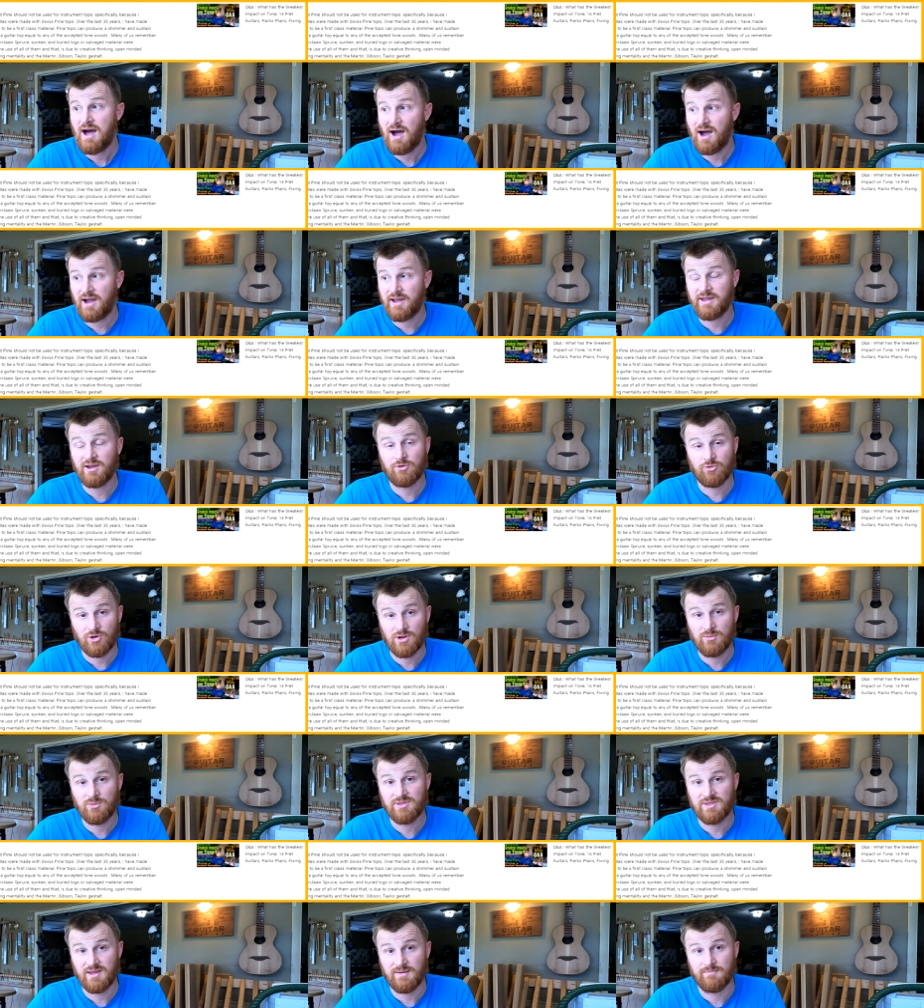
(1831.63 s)
I agree
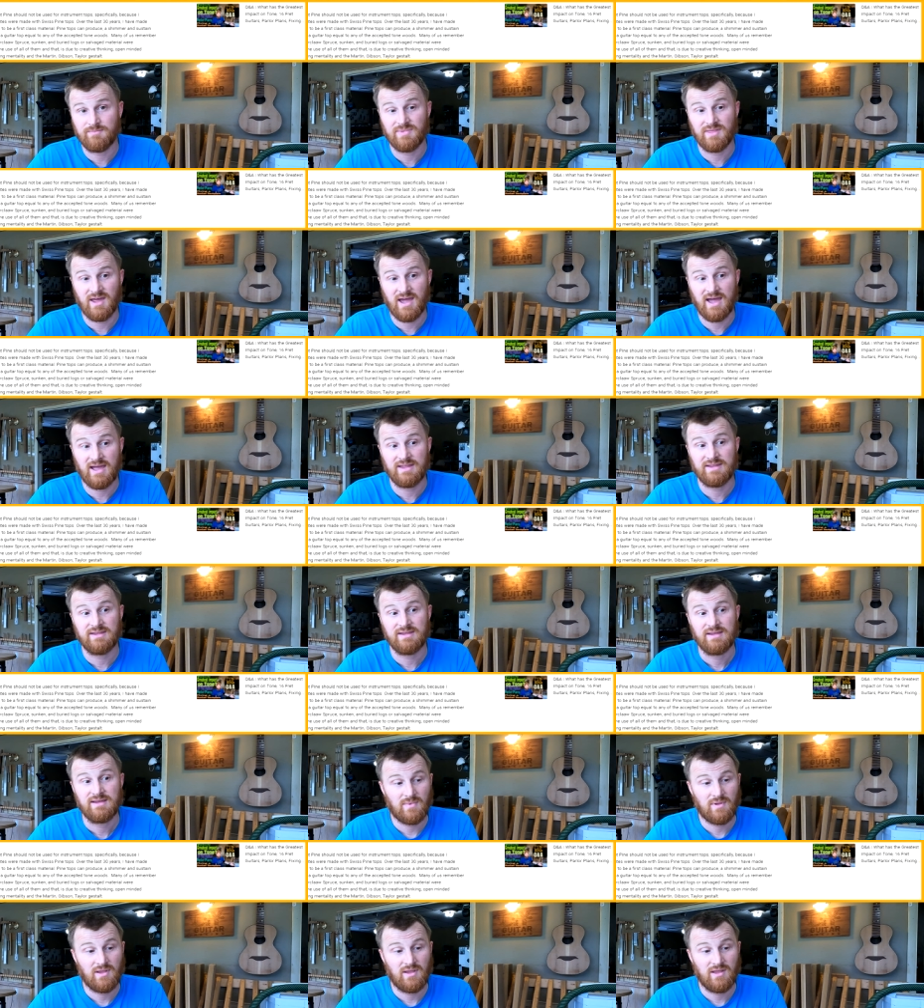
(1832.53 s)
with him that
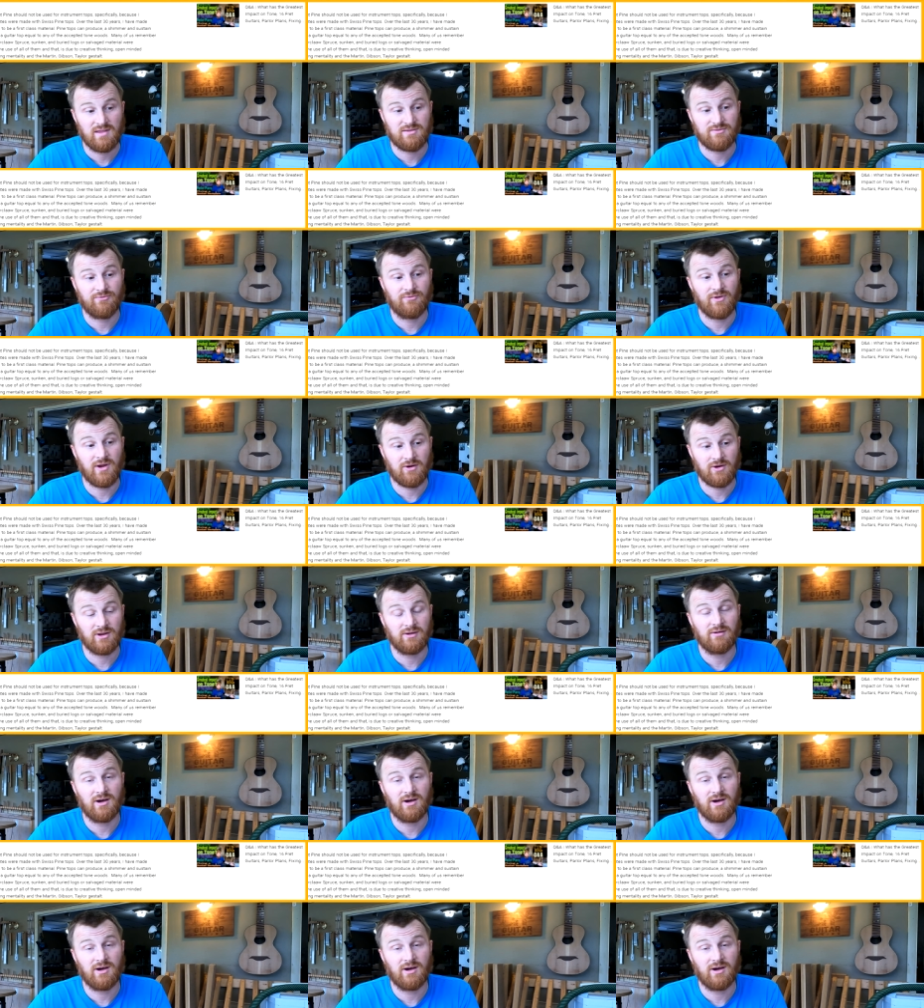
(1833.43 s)
it's very